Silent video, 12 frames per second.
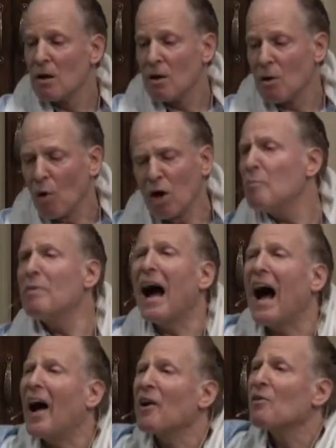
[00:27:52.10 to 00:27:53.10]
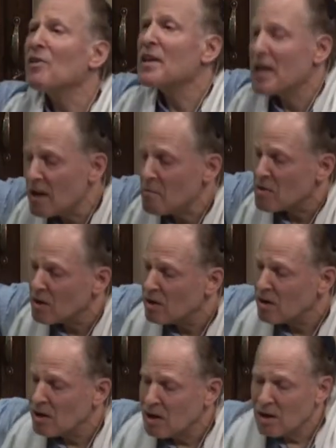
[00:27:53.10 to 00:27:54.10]
What could be higher than him?
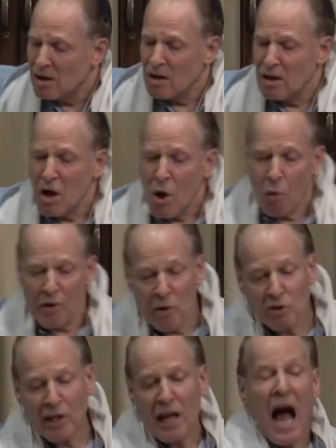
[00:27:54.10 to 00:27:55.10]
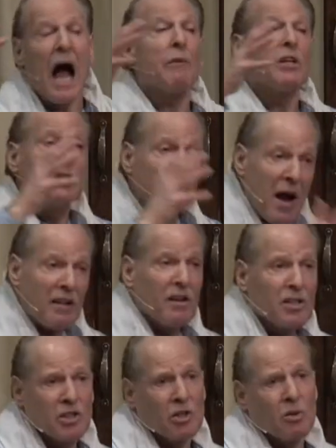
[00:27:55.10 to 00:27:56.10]
When you say, I respect
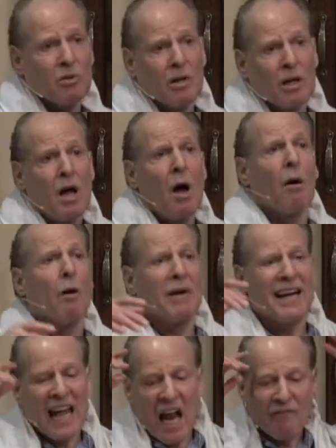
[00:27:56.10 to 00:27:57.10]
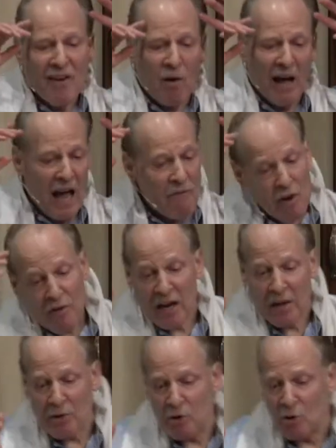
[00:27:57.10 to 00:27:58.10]
Yeshua, uh, but I can't follow everything in the New